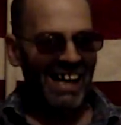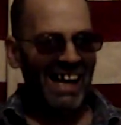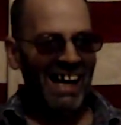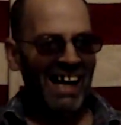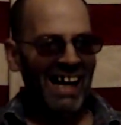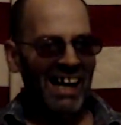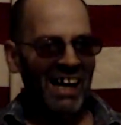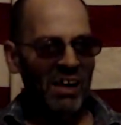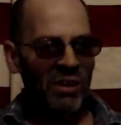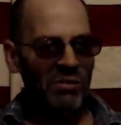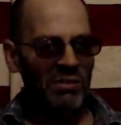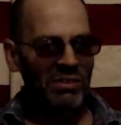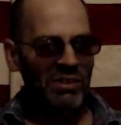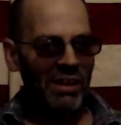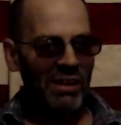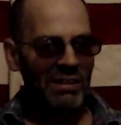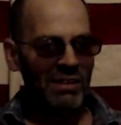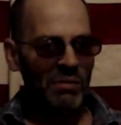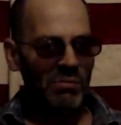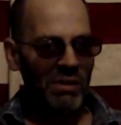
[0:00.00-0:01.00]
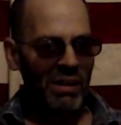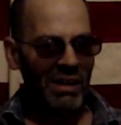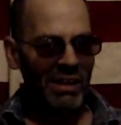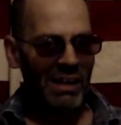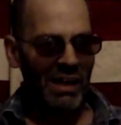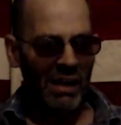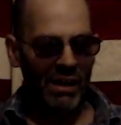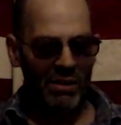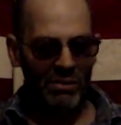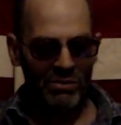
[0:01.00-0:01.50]
We're talking about
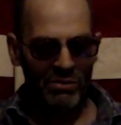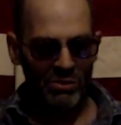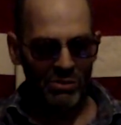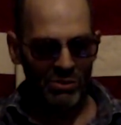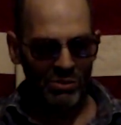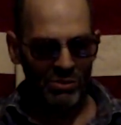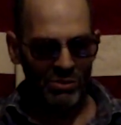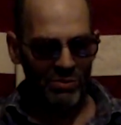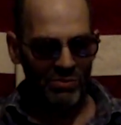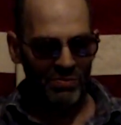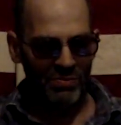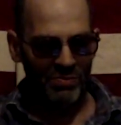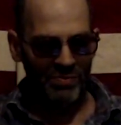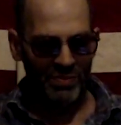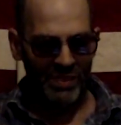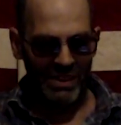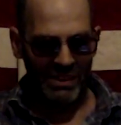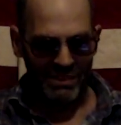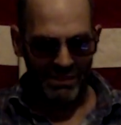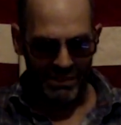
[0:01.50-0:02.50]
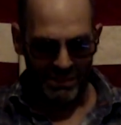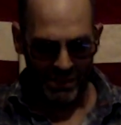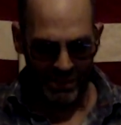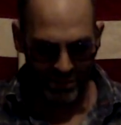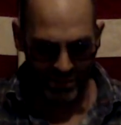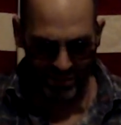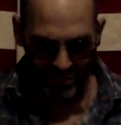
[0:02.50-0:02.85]
how to fix Social